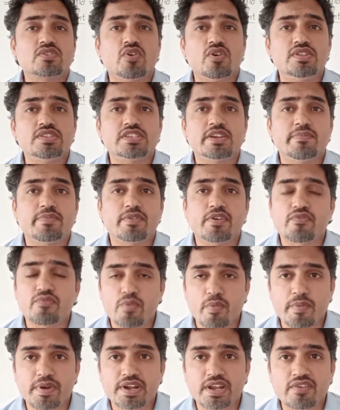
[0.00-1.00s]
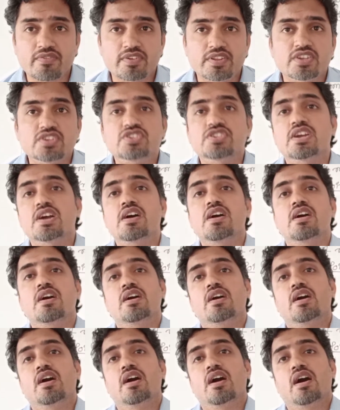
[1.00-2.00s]
concept of moment of inertia
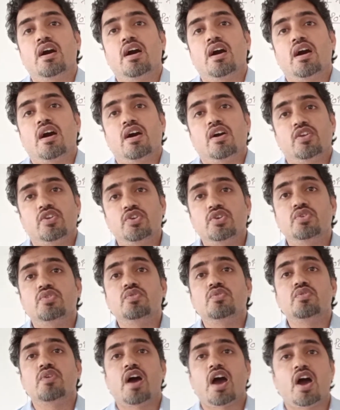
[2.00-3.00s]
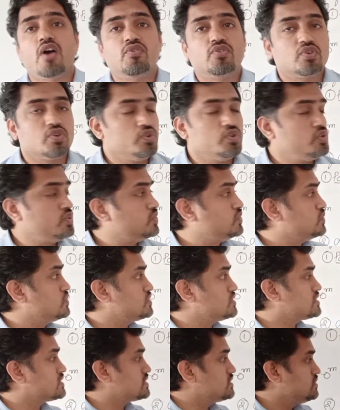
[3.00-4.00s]
you have to
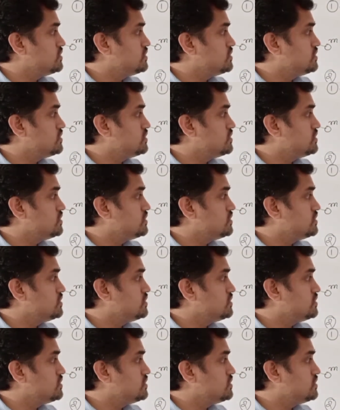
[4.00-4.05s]
use,